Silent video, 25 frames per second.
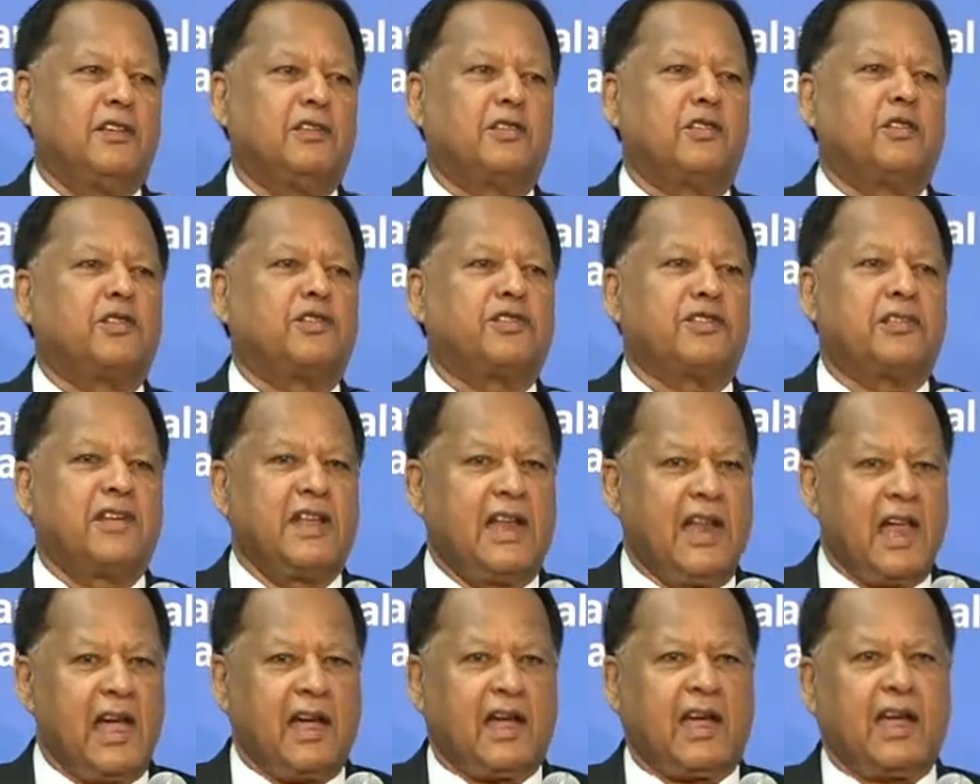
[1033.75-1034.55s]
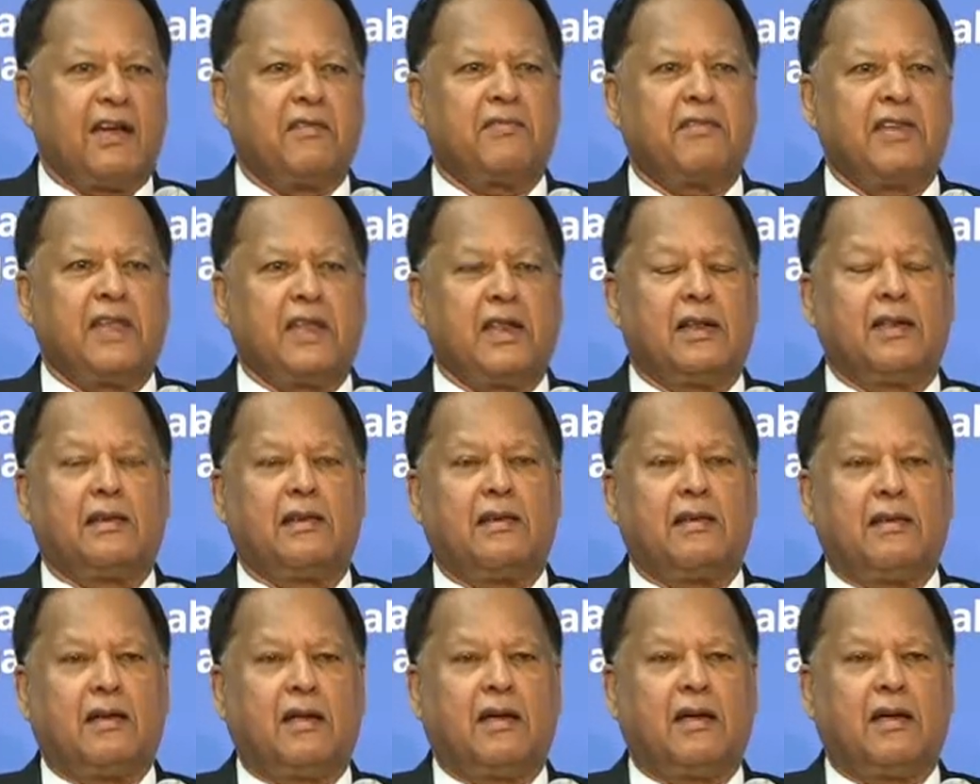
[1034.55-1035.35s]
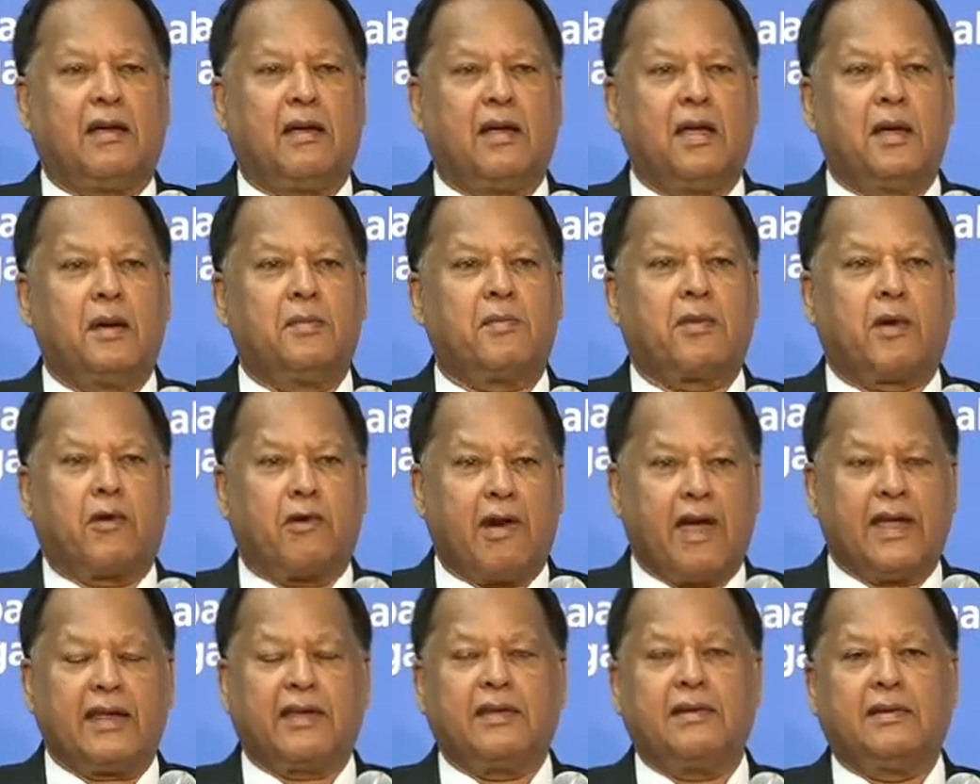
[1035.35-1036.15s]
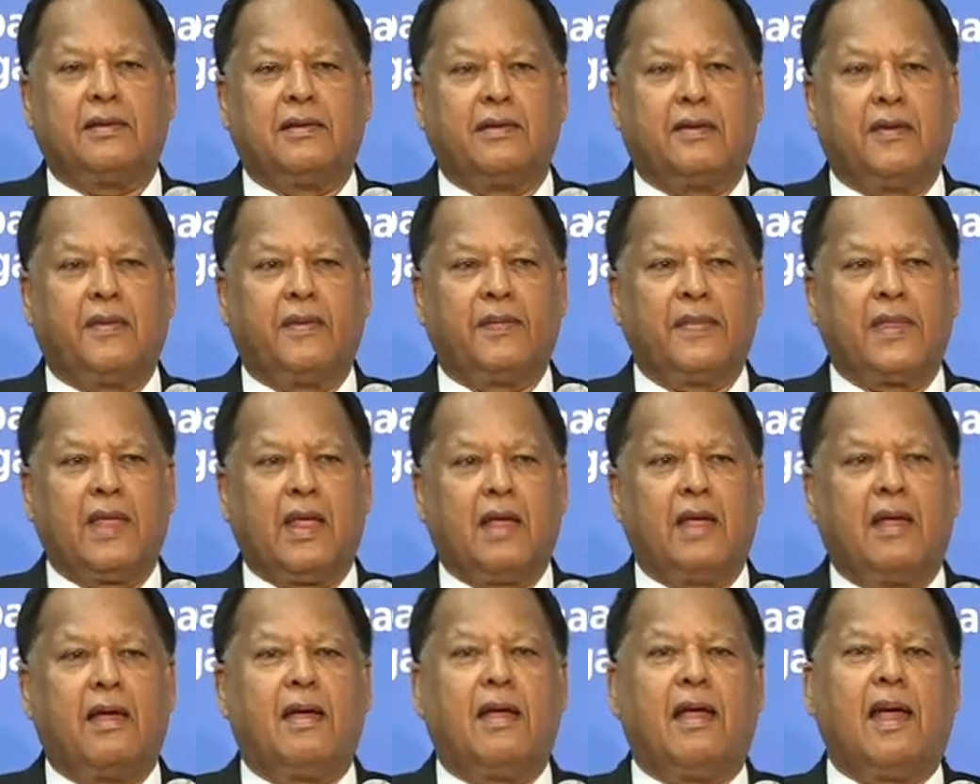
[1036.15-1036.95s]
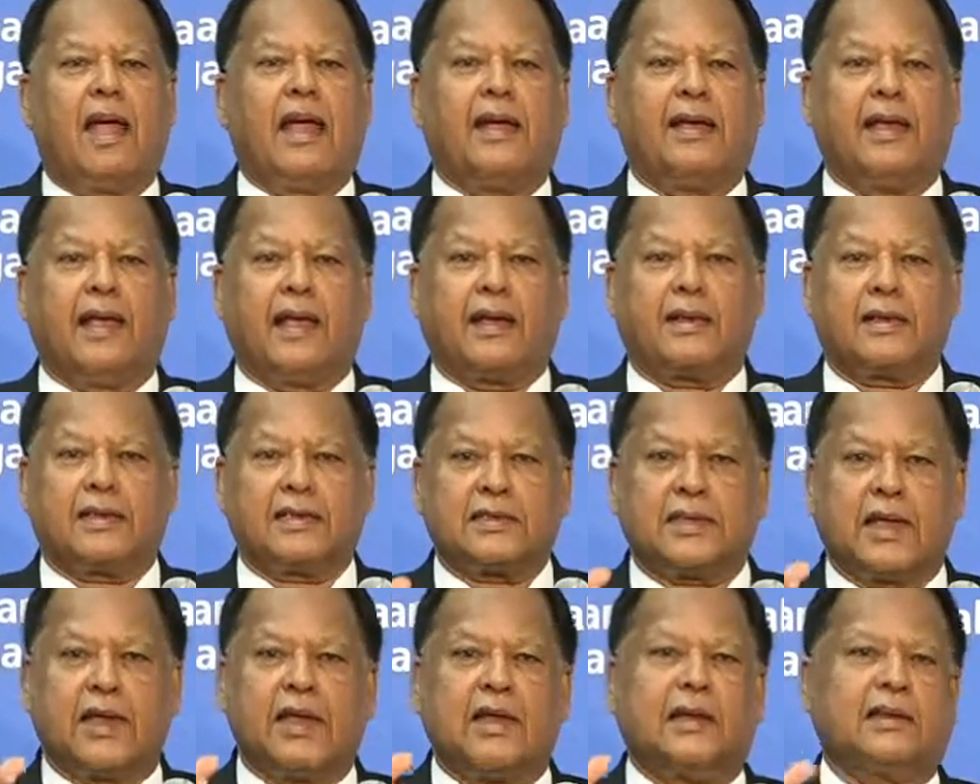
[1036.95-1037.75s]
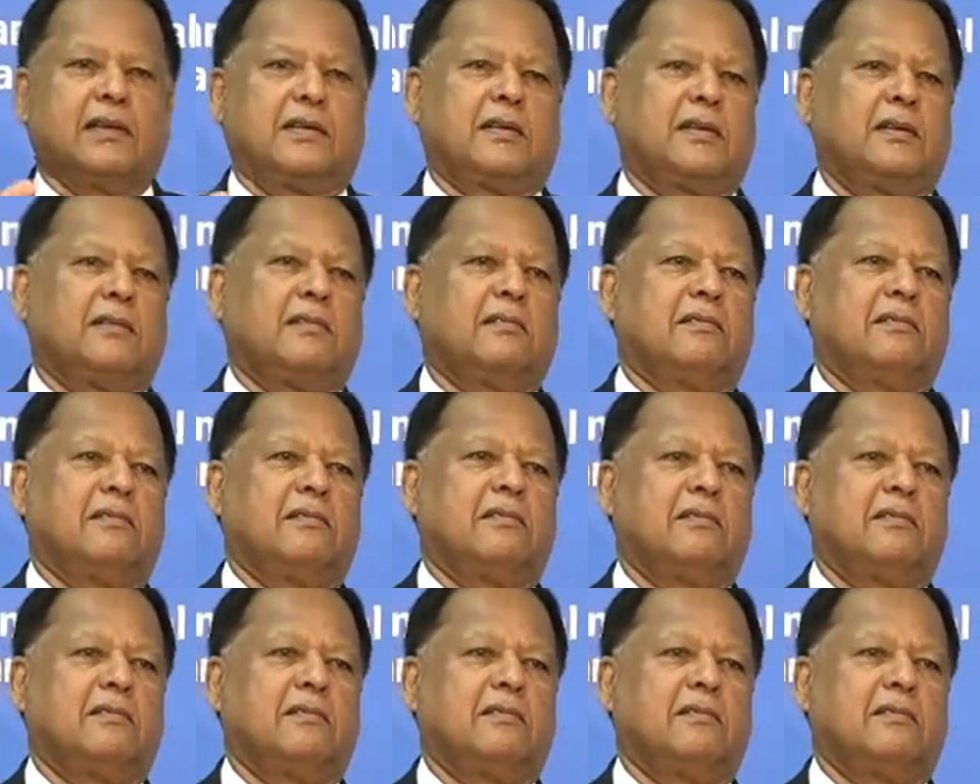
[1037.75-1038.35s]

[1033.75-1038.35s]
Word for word: So Sri Lanka will provide an excellent